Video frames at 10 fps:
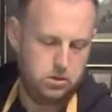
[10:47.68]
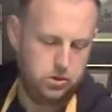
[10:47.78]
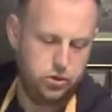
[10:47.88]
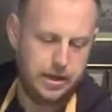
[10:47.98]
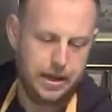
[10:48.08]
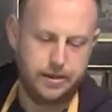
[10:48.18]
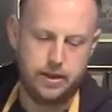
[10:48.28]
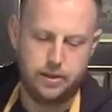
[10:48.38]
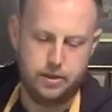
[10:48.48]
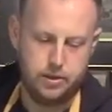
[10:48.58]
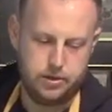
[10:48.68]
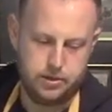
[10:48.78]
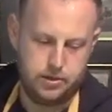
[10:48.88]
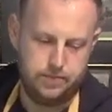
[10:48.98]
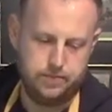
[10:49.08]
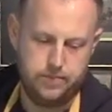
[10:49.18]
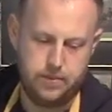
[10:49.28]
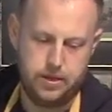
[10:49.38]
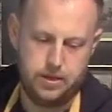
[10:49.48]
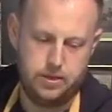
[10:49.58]
You can get this,
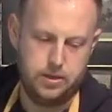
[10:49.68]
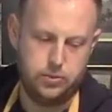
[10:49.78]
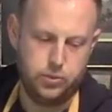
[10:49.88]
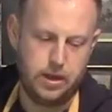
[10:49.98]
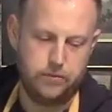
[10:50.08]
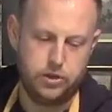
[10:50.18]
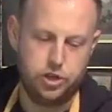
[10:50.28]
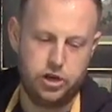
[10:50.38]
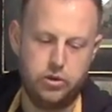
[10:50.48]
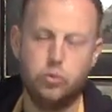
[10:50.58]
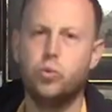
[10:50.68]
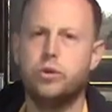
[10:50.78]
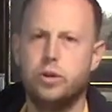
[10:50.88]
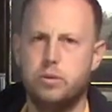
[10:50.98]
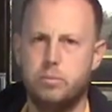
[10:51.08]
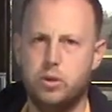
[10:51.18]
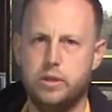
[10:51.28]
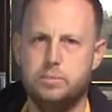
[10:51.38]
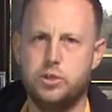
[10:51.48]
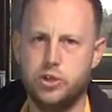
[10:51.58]
we have a cherry wood bowl
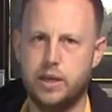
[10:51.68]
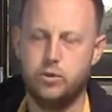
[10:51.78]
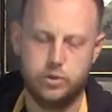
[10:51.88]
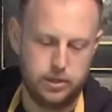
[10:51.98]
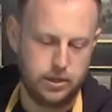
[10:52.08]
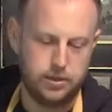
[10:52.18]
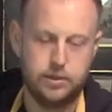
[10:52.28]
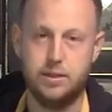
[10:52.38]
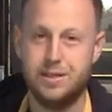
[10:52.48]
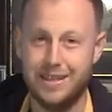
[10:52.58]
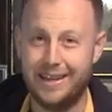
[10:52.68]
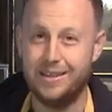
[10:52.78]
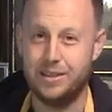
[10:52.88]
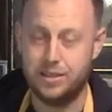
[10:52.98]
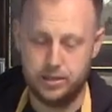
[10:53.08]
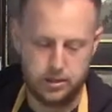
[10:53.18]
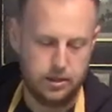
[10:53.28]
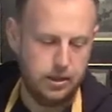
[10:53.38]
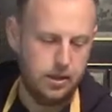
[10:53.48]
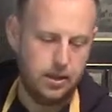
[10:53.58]
here, but you can also get this in stainless steel.
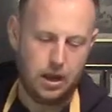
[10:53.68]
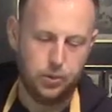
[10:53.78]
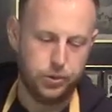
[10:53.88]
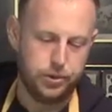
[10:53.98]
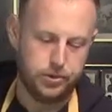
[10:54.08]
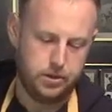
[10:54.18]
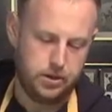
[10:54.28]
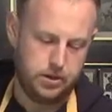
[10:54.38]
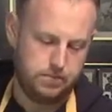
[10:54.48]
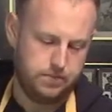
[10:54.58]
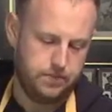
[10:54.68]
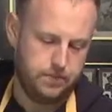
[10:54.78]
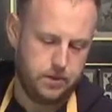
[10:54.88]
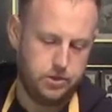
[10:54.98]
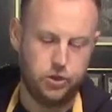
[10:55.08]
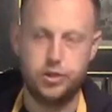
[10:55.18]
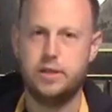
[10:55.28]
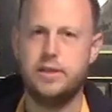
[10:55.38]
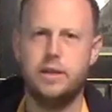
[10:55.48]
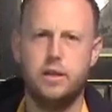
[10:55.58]
I wouldn't
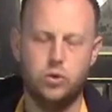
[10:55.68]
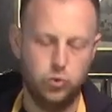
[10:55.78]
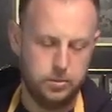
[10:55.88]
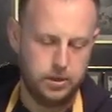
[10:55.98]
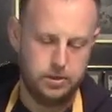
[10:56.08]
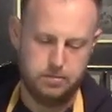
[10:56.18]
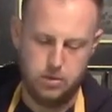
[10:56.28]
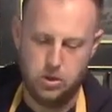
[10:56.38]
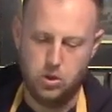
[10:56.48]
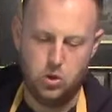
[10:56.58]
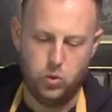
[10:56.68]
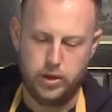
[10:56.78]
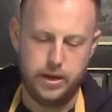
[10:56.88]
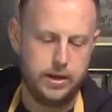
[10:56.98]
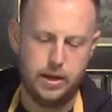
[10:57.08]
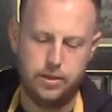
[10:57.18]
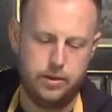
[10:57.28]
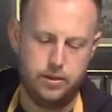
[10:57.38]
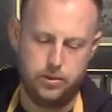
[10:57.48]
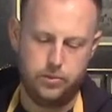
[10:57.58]
suggest getting aluminum or any
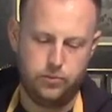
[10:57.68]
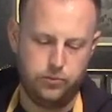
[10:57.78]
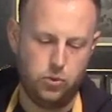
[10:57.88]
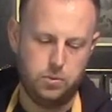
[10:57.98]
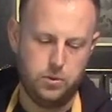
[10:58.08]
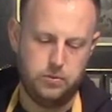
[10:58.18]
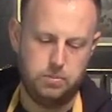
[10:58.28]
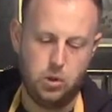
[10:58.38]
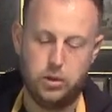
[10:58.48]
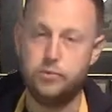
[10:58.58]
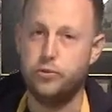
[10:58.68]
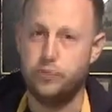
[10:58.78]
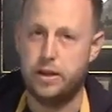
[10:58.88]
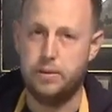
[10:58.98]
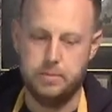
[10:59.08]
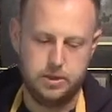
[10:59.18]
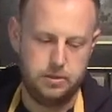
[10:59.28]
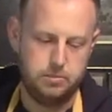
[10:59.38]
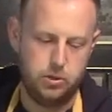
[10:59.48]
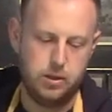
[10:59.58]
other form of a bowl if you find a
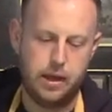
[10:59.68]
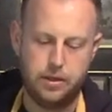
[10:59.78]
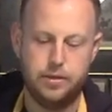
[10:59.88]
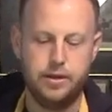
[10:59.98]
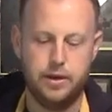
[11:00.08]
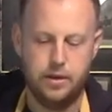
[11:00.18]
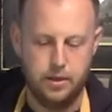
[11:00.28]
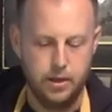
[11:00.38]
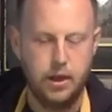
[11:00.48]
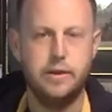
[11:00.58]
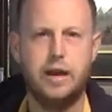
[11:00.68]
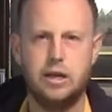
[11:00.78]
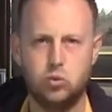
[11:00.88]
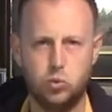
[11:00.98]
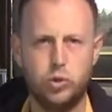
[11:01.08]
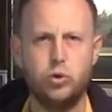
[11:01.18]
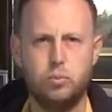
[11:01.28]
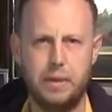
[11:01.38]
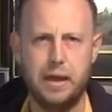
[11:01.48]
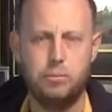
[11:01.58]
mixing bowl other than a nice wood or
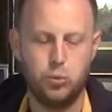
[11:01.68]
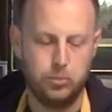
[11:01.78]
bamboo